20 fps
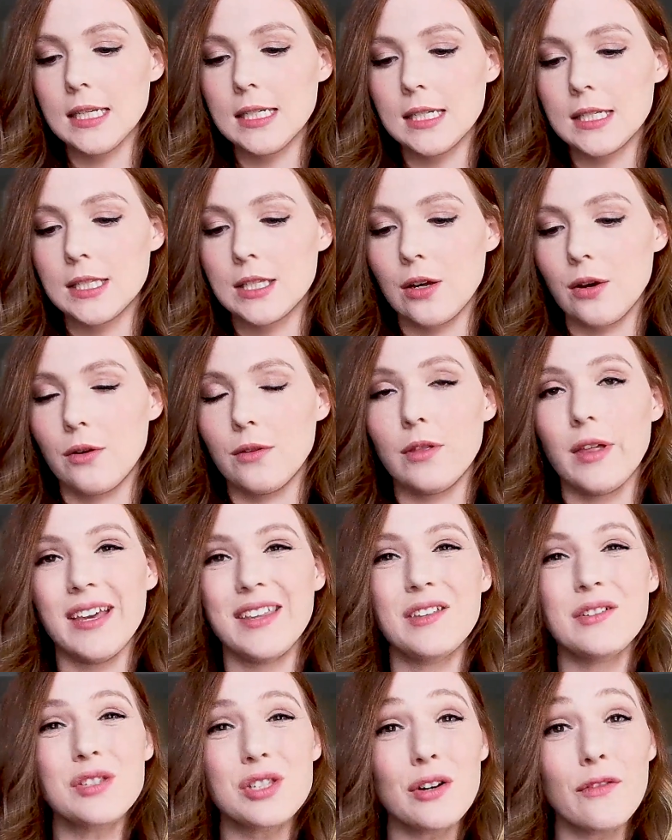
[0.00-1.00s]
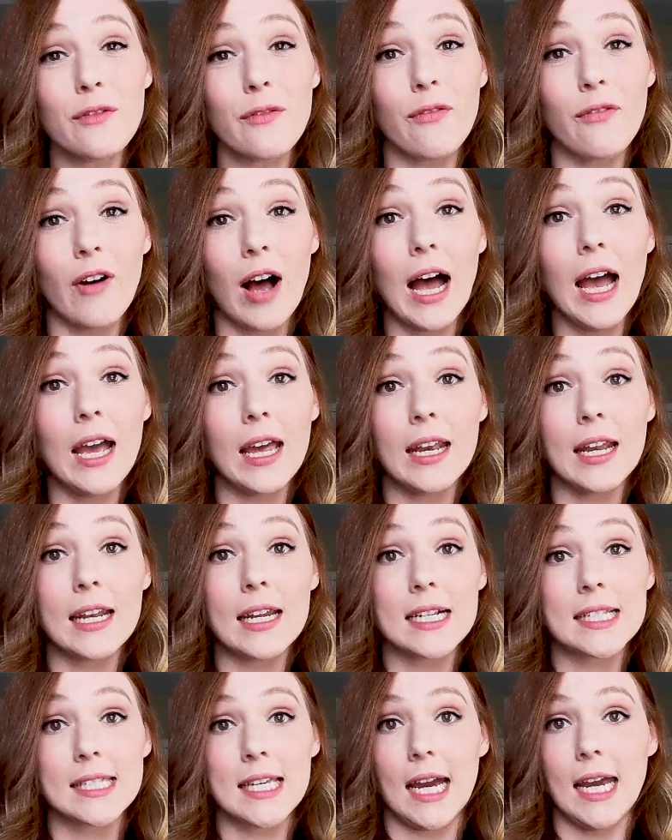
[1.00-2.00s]
So like those are fun and
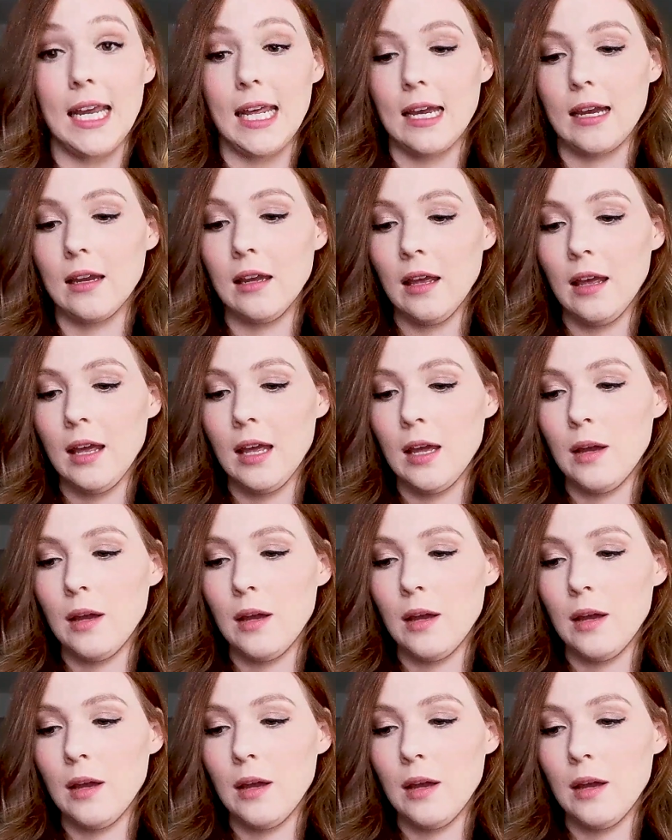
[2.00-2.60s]
exciting,